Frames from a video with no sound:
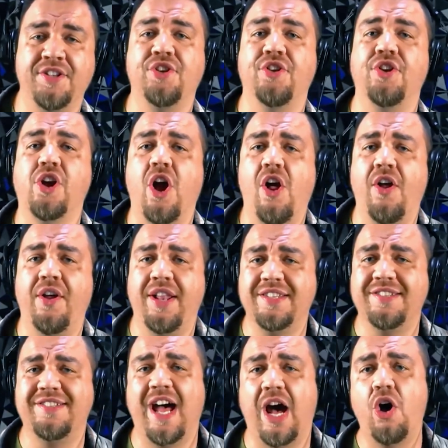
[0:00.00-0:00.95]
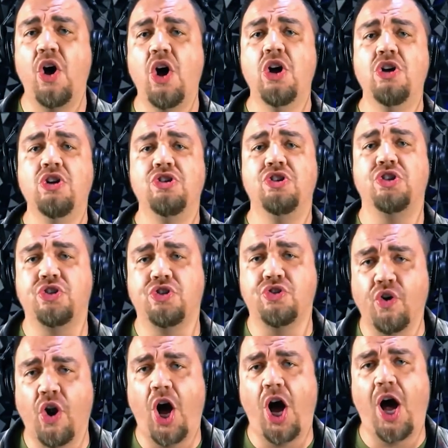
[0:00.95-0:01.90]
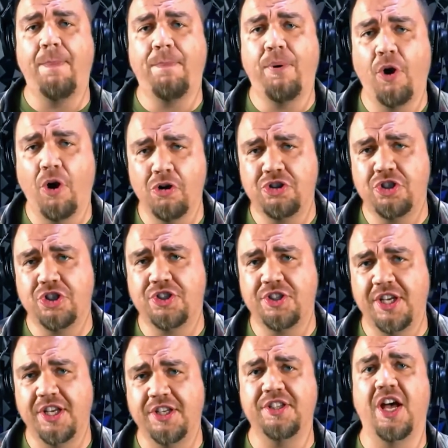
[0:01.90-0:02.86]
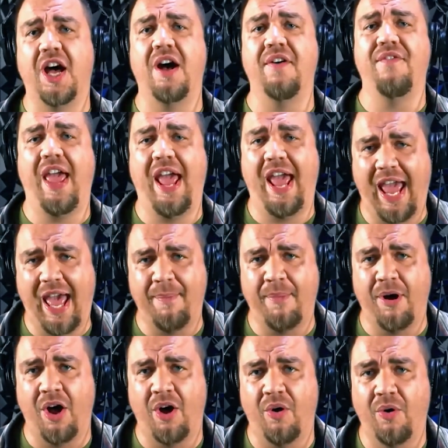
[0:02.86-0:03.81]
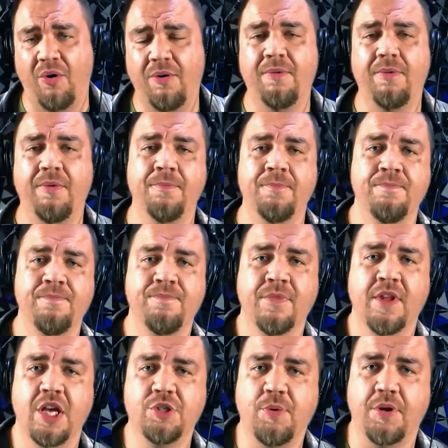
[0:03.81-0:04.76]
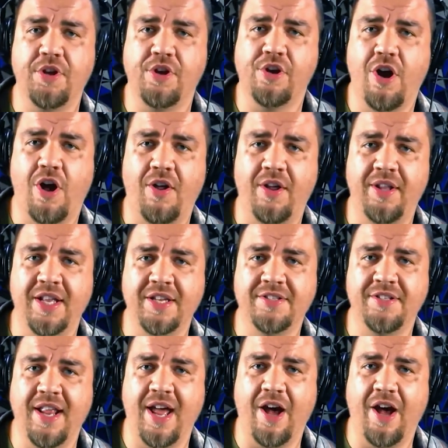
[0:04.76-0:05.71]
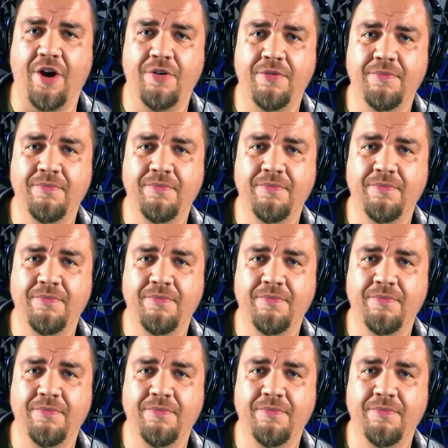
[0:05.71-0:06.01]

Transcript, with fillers: So they're calling this now straw purchases of ammo, is what they're calling this now.